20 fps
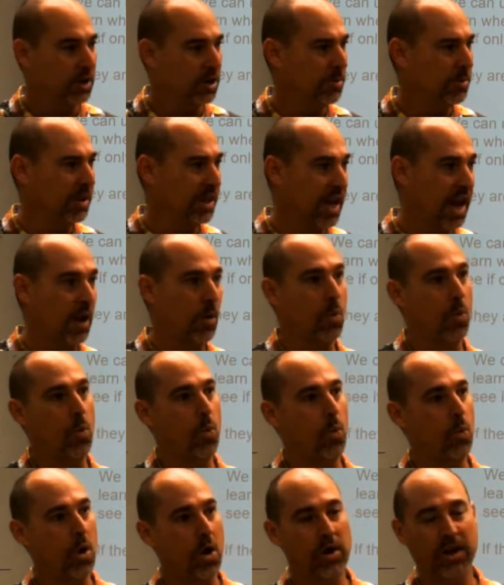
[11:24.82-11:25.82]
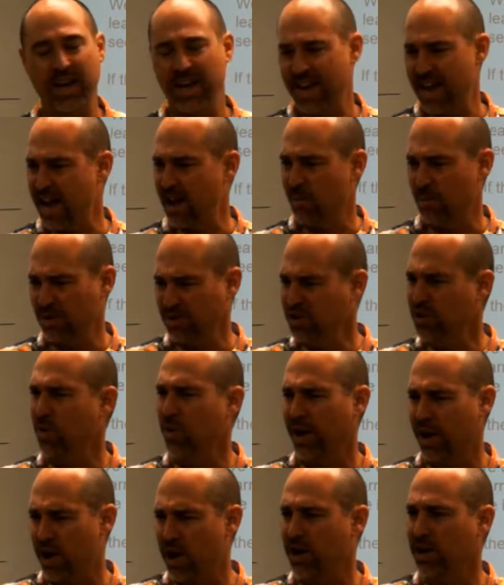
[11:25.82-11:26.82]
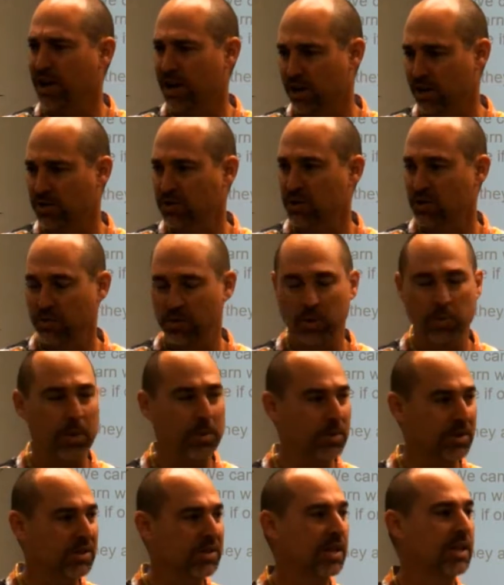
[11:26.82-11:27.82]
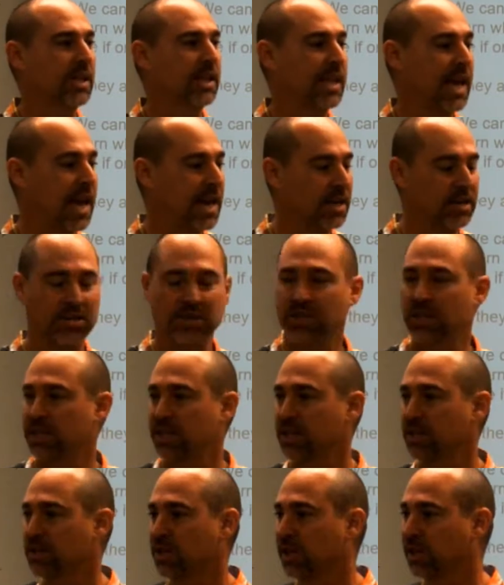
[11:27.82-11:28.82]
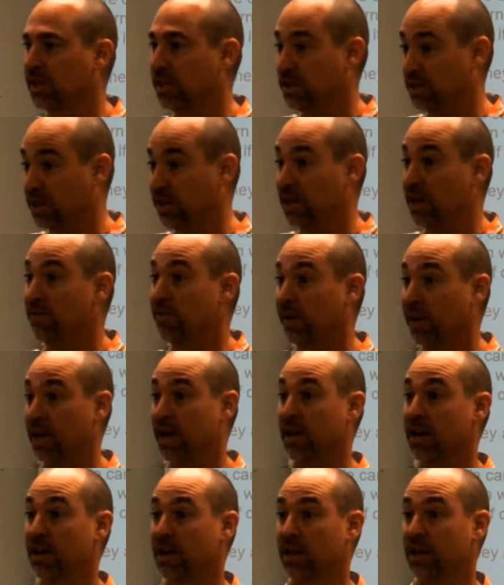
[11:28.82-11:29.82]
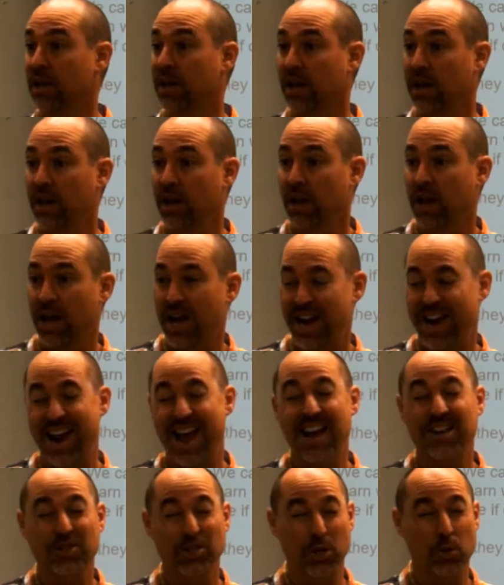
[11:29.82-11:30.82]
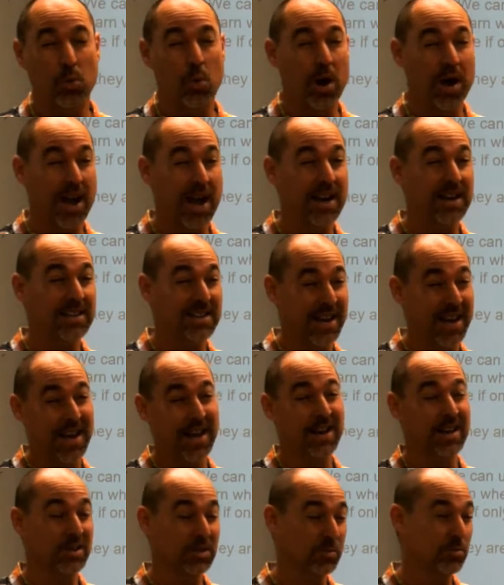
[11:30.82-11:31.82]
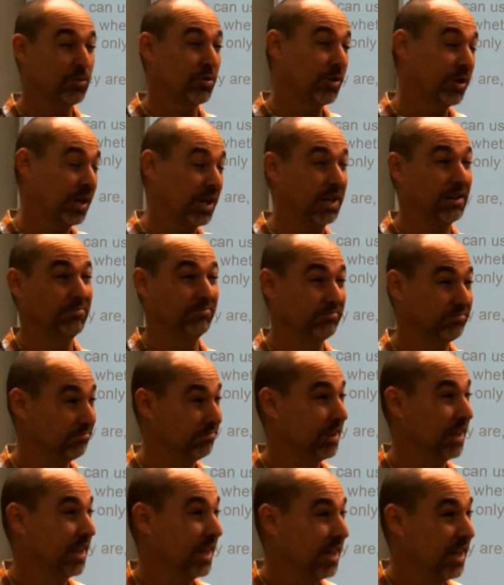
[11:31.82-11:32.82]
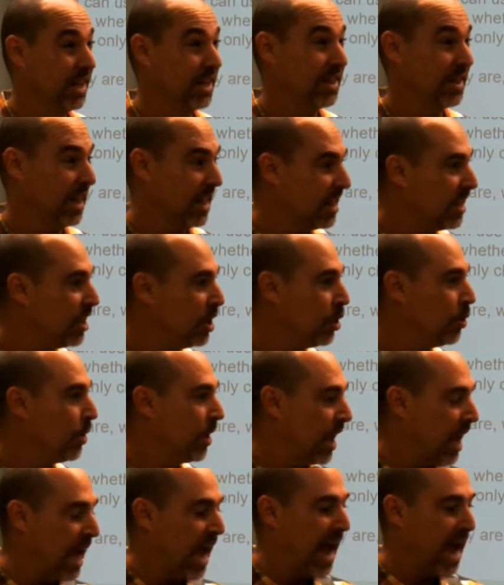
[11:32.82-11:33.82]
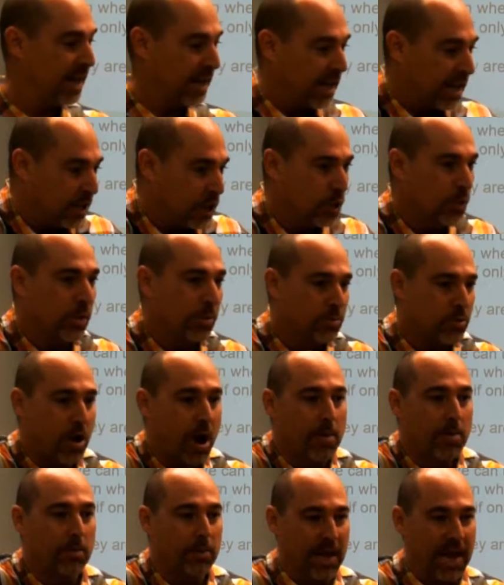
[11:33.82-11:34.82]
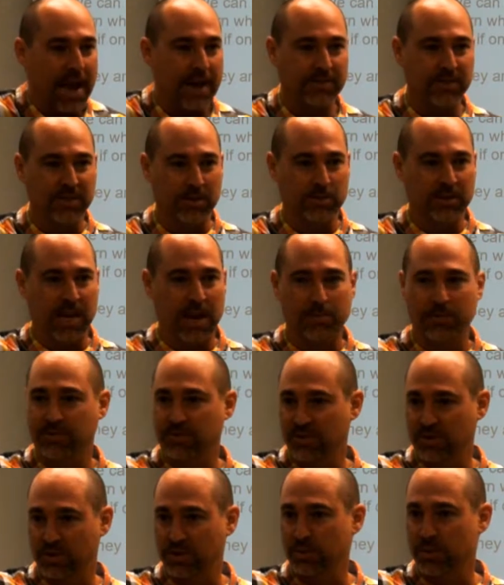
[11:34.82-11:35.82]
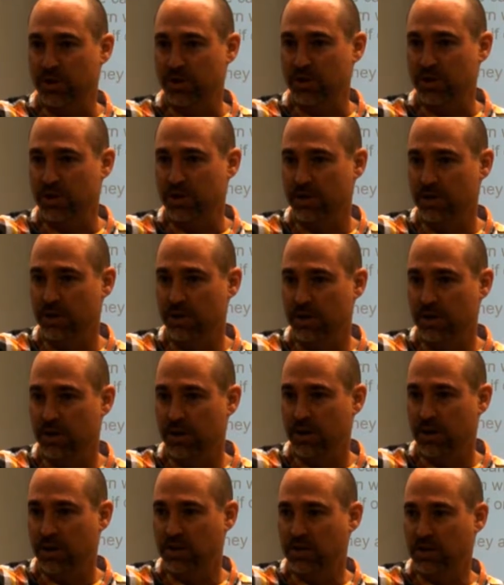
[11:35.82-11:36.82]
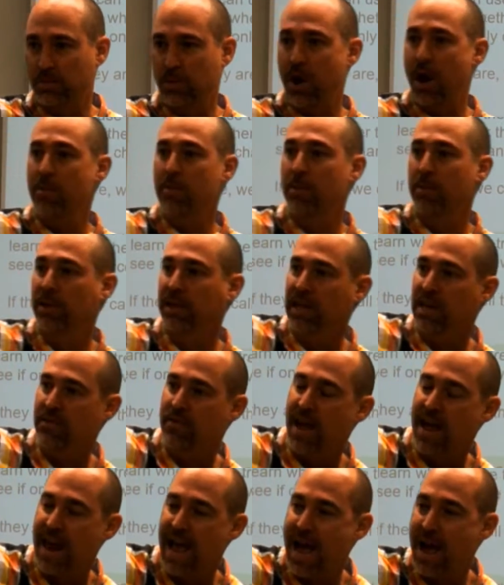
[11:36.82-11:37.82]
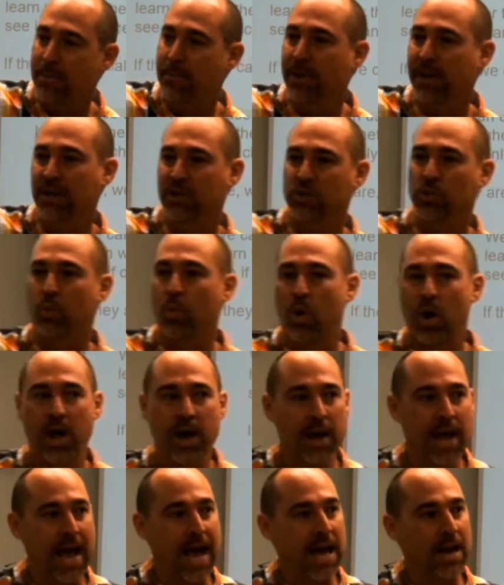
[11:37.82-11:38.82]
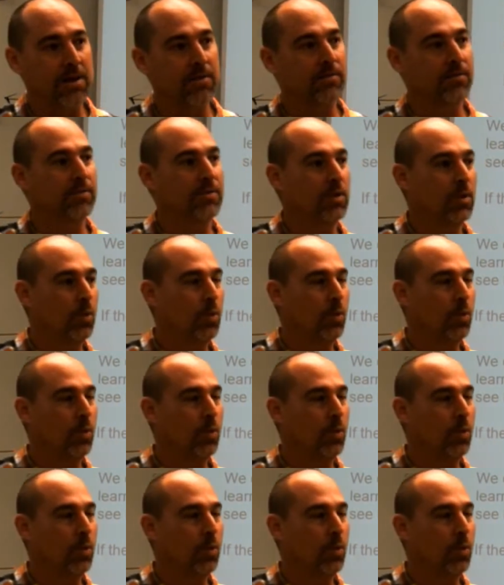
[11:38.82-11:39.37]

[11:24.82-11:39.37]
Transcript: You'd be like, okay, yeah, what's going on here? So you would say that that is statistically significant. And actually, 1 out of 10 is pretty. You would probably have some type of suspicion, because the probability of that happening is 1 out of